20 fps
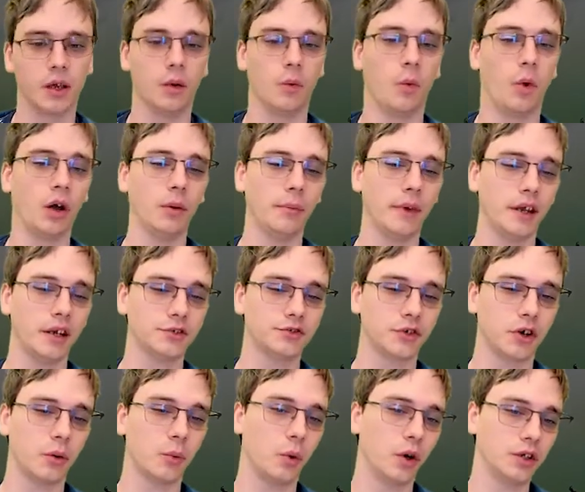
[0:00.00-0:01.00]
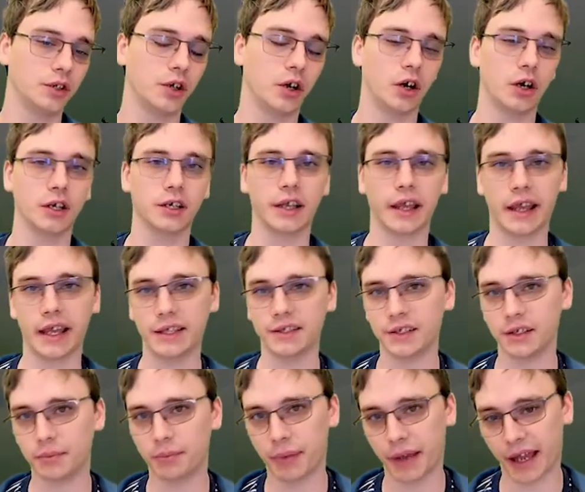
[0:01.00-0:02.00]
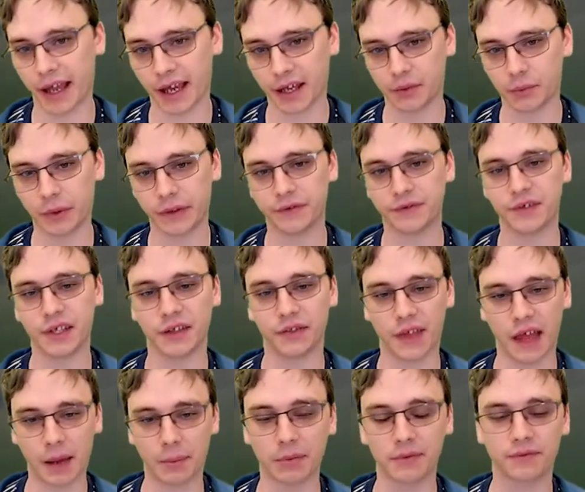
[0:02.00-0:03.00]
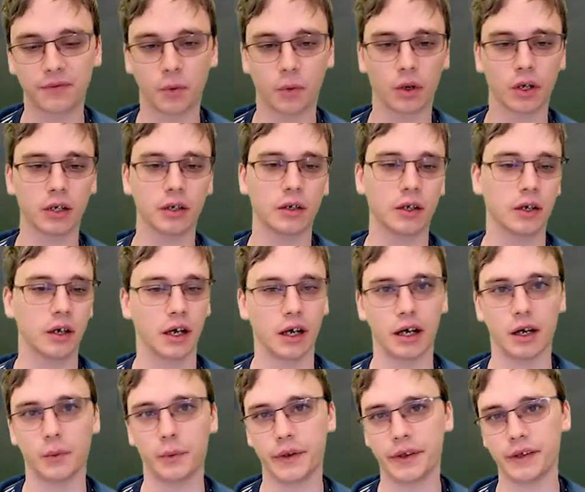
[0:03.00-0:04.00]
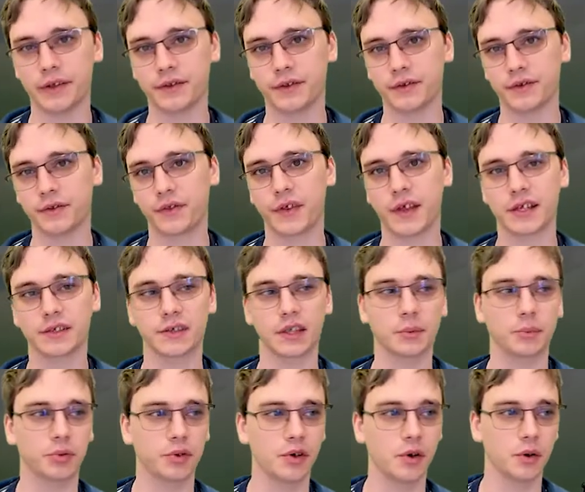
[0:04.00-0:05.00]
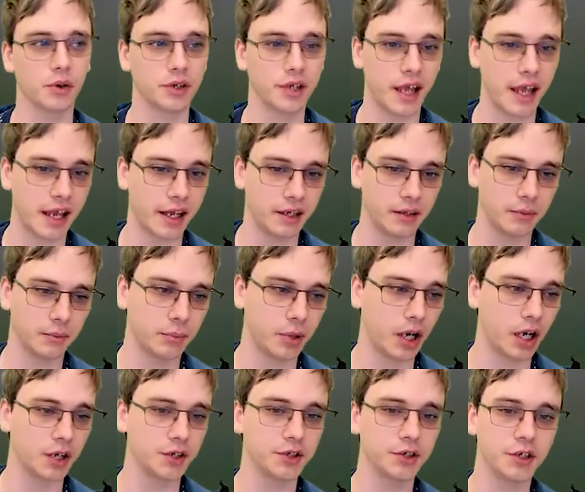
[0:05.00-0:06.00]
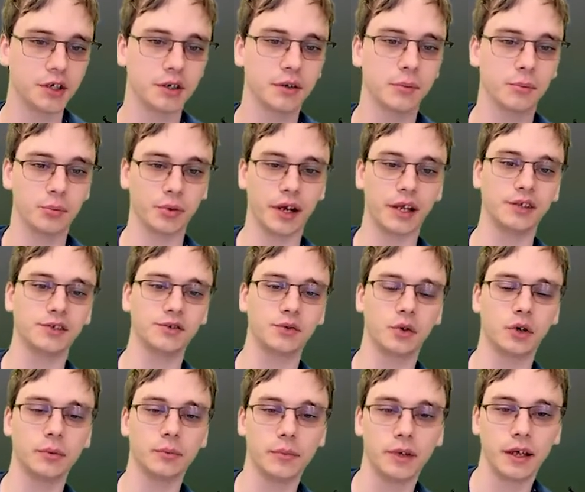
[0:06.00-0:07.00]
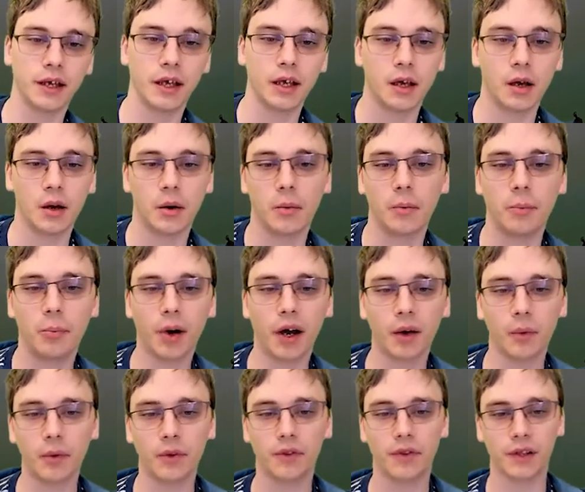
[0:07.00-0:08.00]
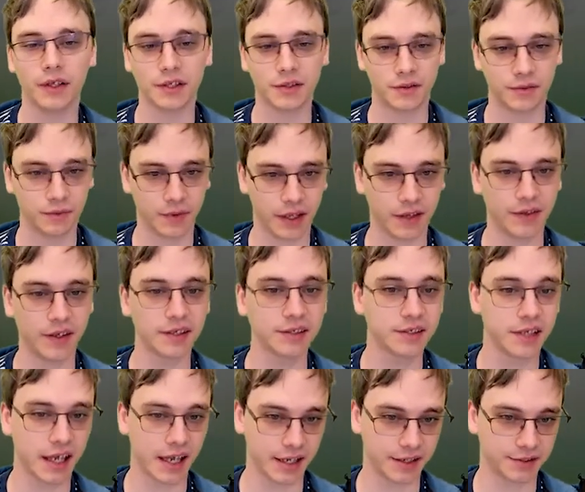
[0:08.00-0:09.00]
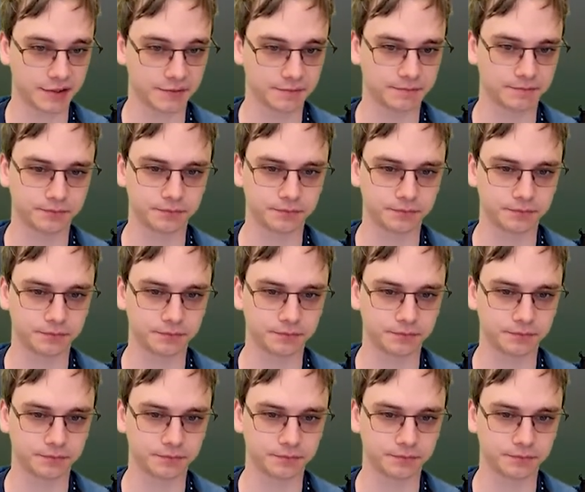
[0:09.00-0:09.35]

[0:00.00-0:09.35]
1 mana draw 1 card isn't bad. We've seen that before with things like Preordain, Ponder, Brainstorm, but with this, in this case,